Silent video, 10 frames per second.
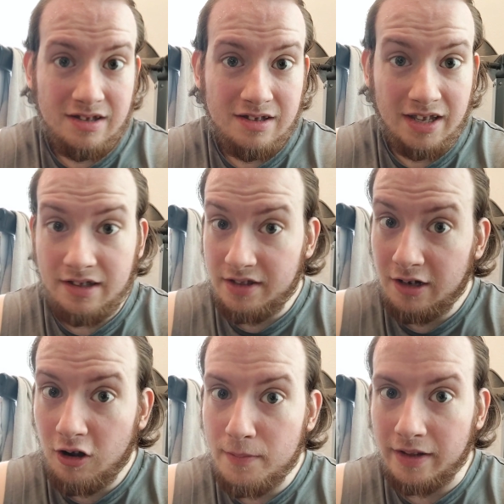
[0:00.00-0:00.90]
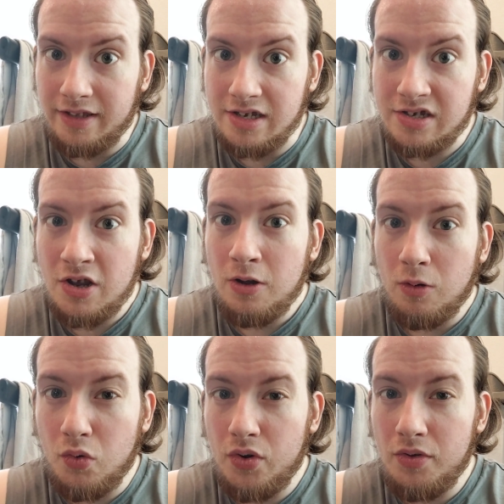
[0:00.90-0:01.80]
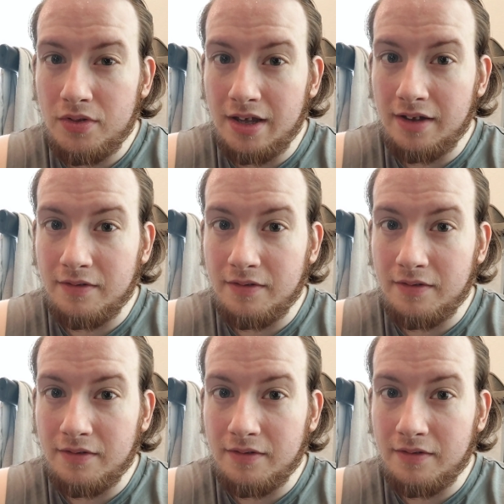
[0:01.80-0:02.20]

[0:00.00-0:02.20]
Think hard about this. Who do you think